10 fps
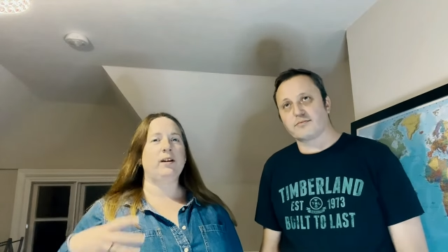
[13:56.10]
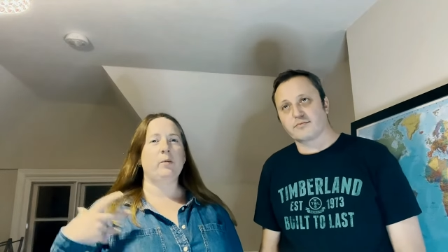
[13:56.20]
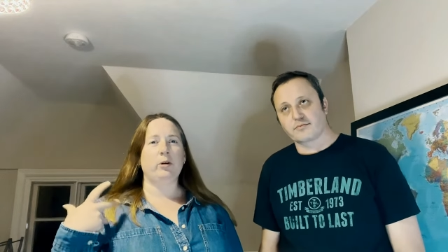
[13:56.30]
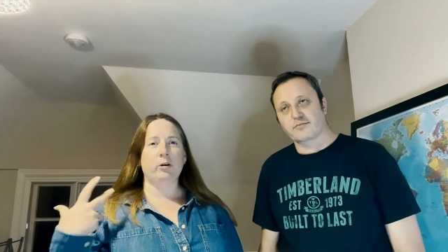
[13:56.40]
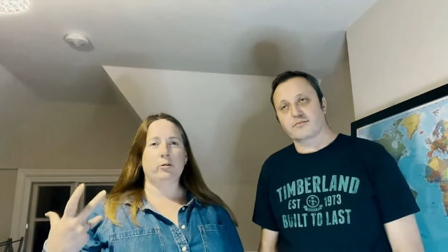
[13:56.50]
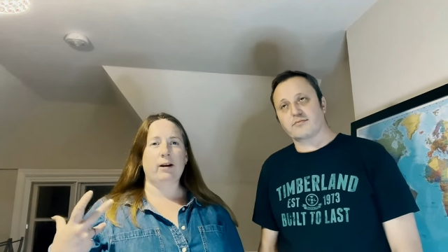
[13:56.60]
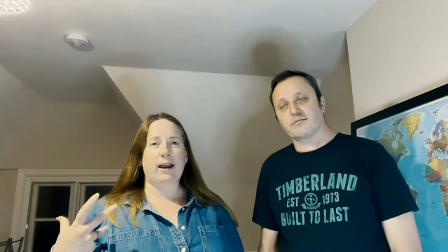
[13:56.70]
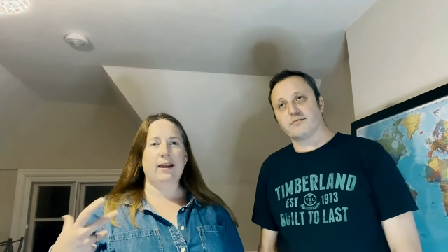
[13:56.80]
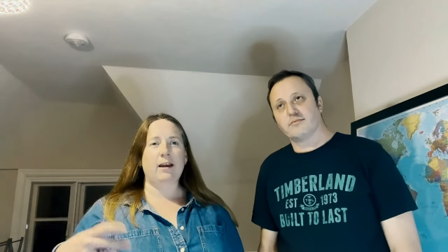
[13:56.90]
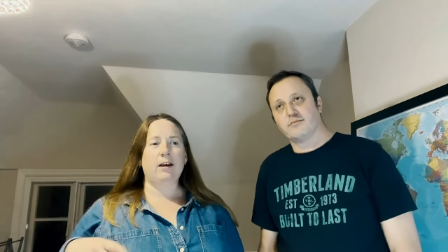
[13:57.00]
Speaker 1: don't want to
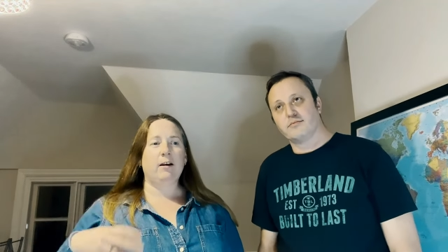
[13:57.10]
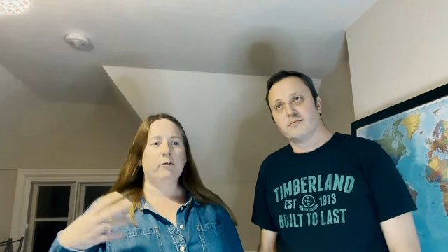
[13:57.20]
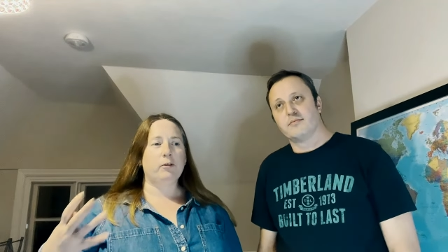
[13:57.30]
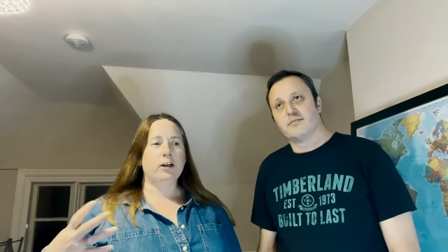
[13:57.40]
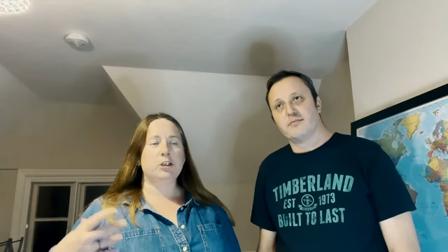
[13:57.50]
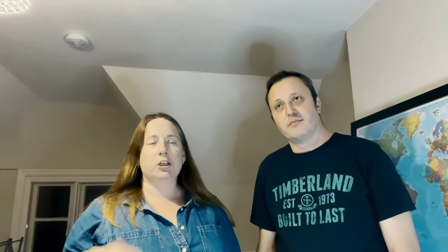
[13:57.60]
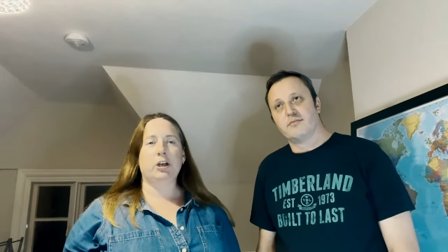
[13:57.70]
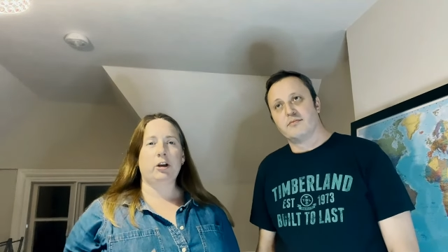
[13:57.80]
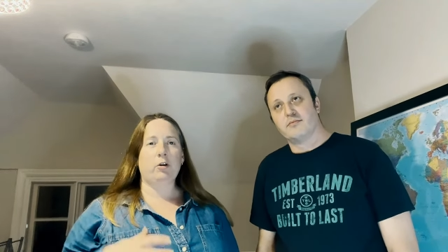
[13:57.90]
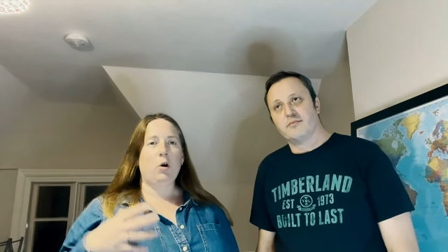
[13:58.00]
create
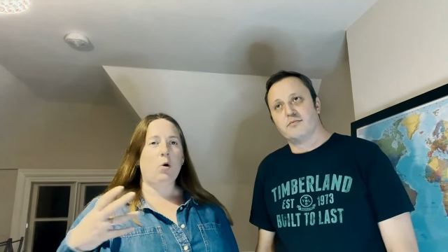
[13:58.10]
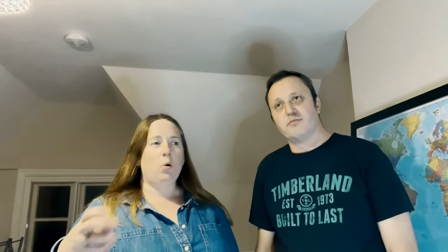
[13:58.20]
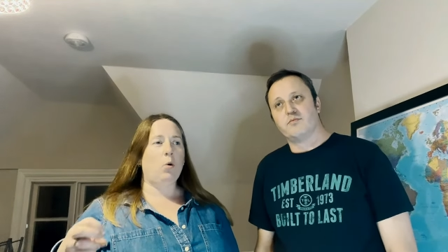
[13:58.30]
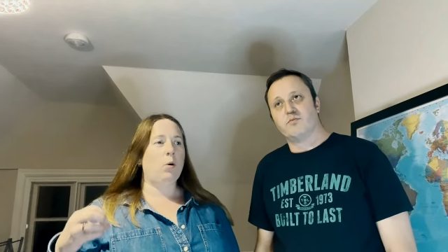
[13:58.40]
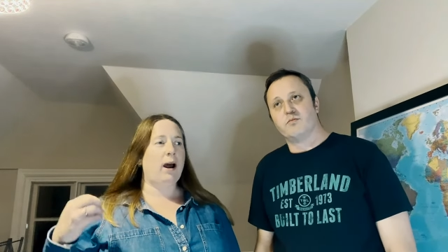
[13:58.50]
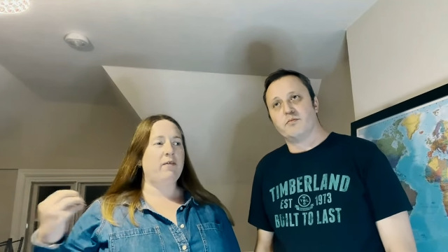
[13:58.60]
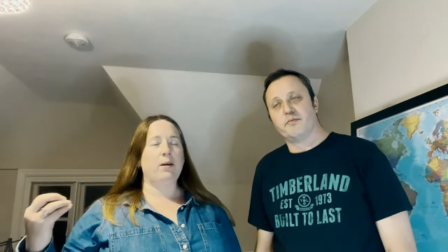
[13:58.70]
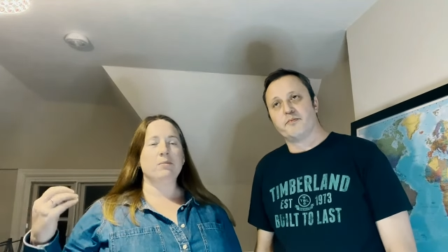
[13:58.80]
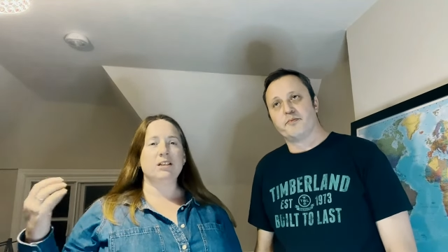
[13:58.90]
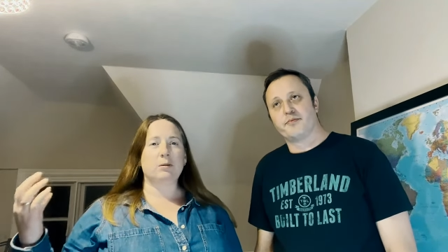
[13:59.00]
friction or have
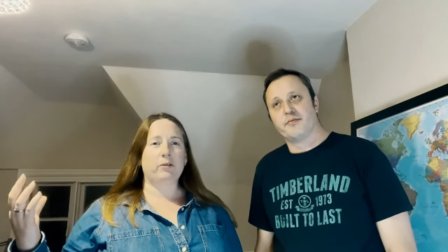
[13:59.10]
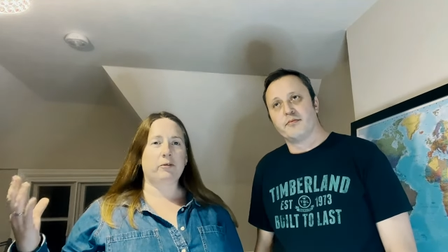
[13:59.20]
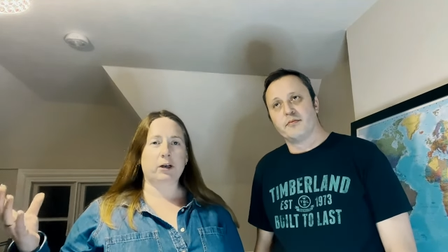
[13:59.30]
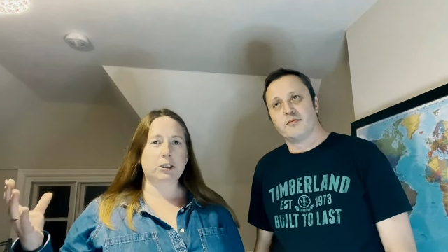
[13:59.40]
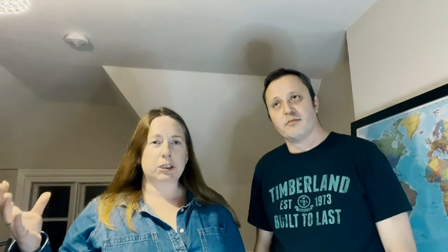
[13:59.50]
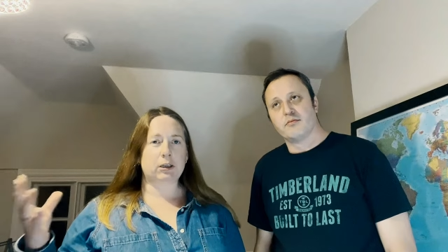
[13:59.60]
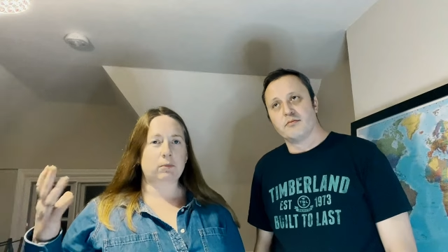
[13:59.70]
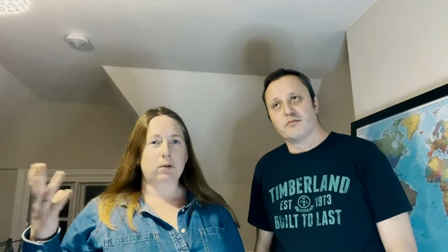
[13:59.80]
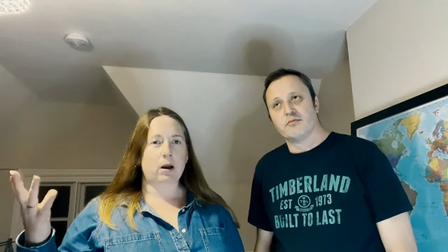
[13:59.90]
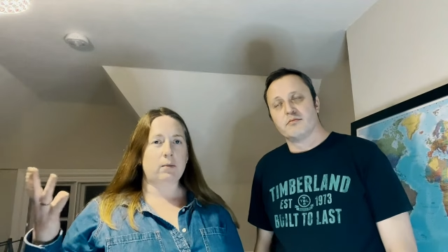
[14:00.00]
them deal with friction
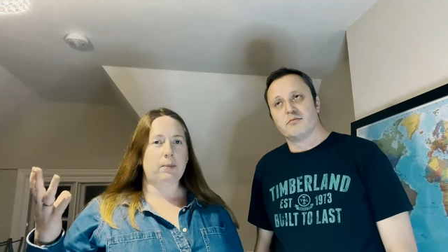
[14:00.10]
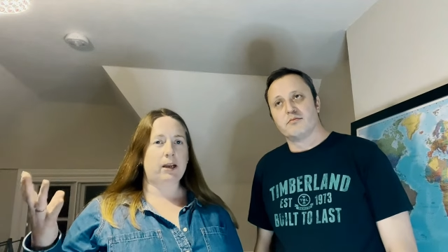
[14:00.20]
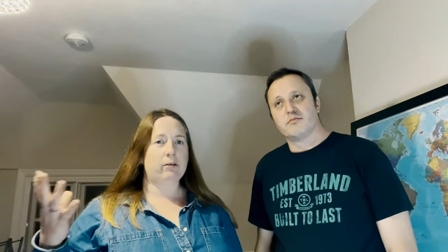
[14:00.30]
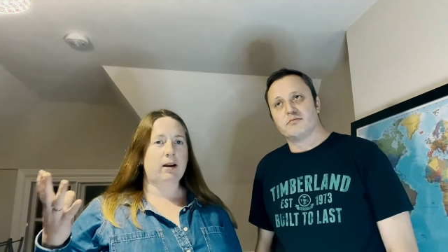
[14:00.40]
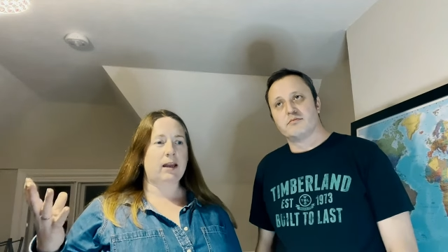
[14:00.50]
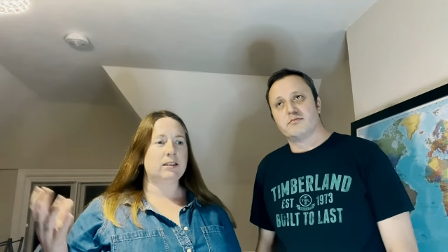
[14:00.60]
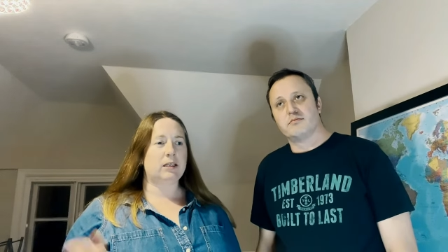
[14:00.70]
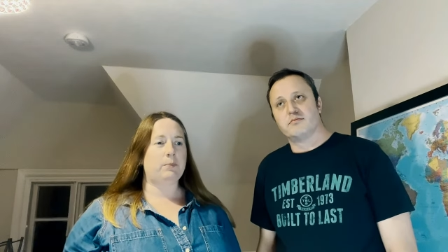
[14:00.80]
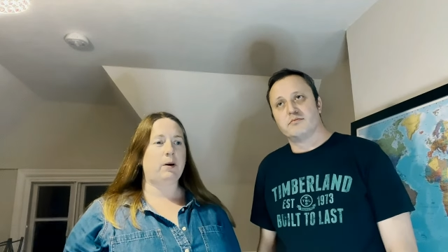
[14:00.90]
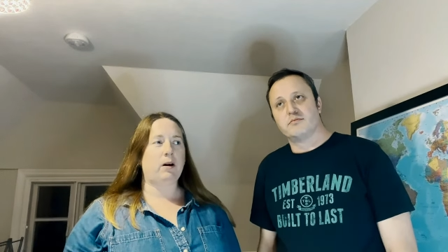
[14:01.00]
that might be
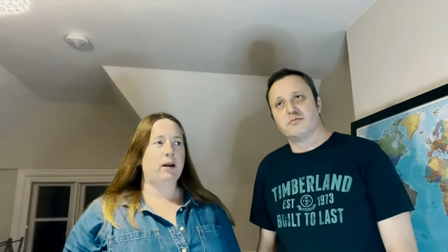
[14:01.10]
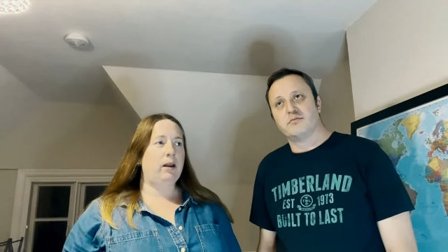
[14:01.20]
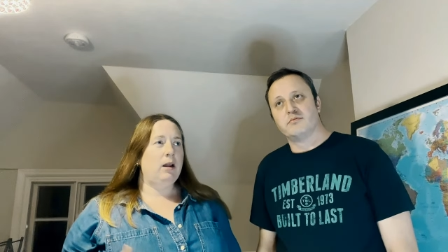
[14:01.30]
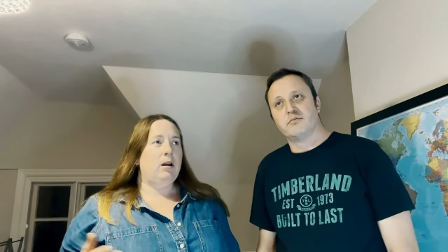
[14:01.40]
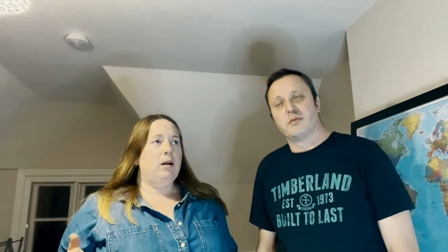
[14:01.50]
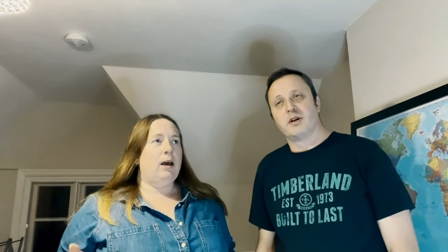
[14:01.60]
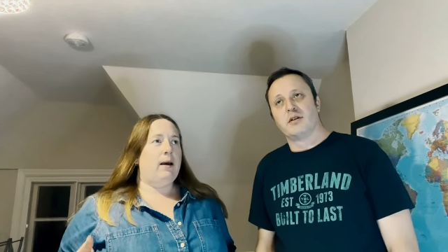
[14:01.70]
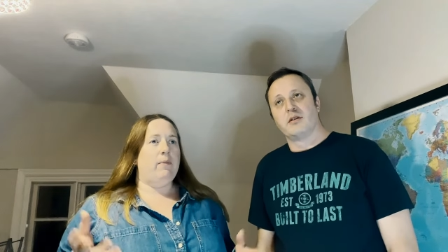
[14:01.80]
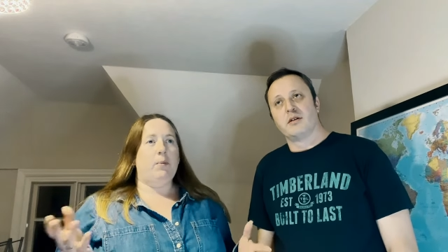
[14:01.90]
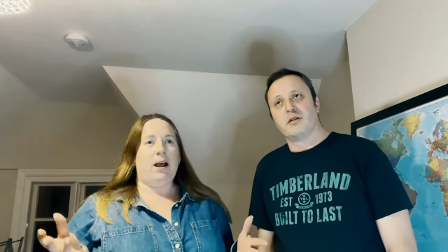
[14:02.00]
created by
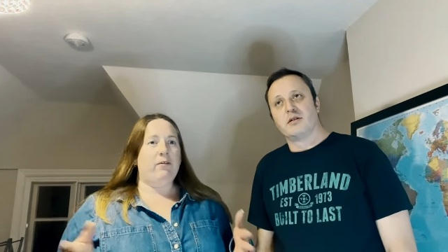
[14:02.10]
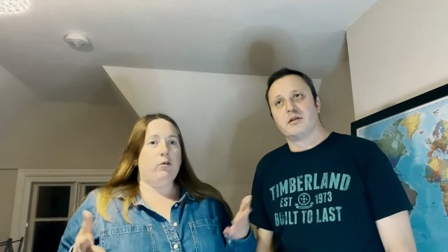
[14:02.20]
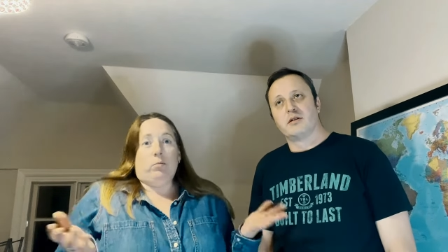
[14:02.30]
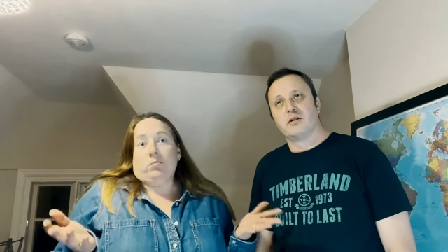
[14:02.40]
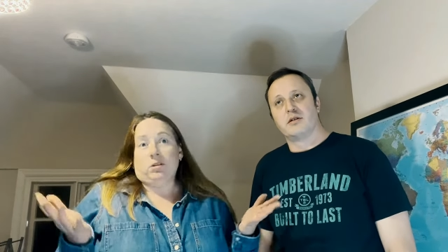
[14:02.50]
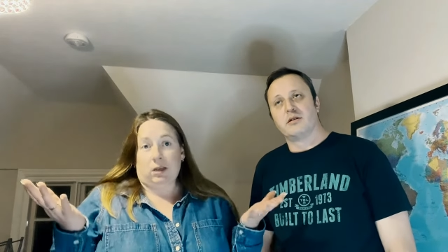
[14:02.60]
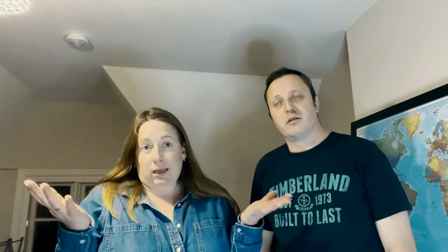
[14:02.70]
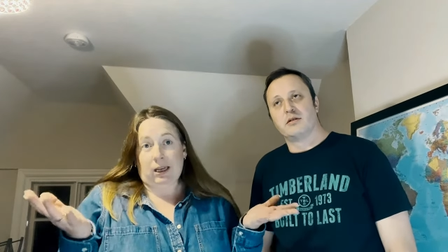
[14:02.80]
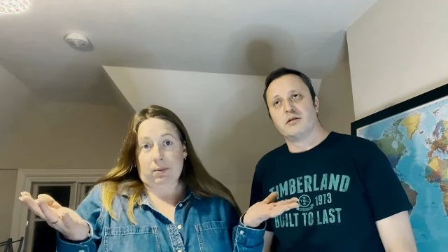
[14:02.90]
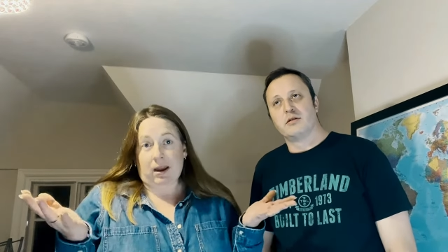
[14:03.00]
um, the platform, so
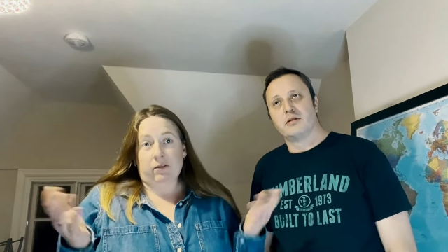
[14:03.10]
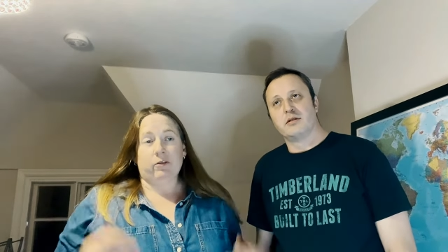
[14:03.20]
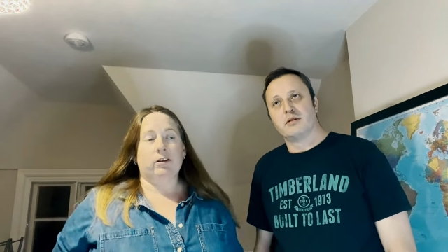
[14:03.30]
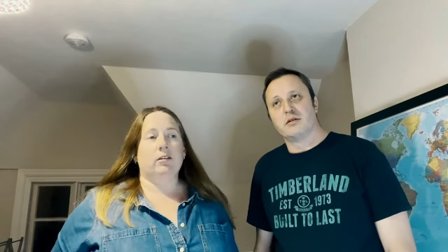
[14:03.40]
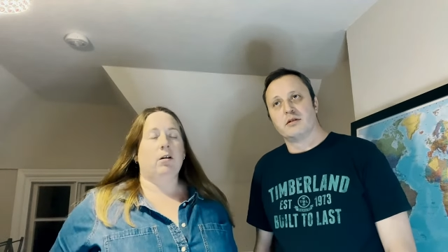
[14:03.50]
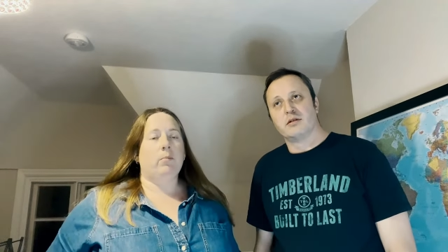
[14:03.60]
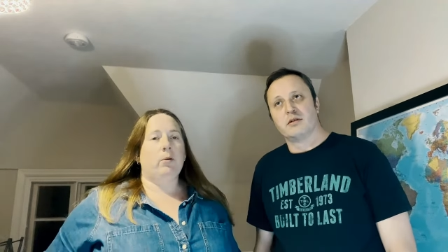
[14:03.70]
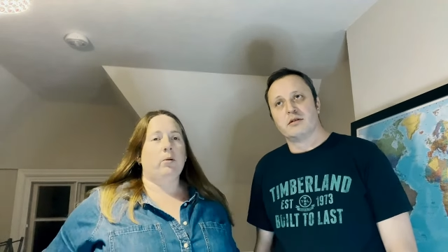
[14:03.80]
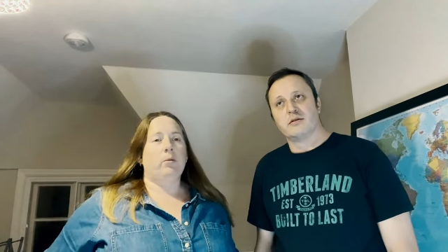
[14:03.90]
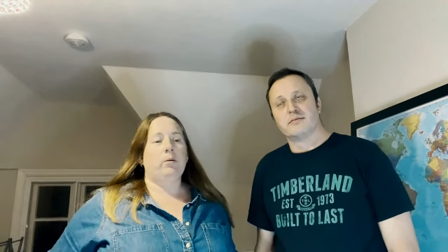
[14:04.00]
eBay, for example.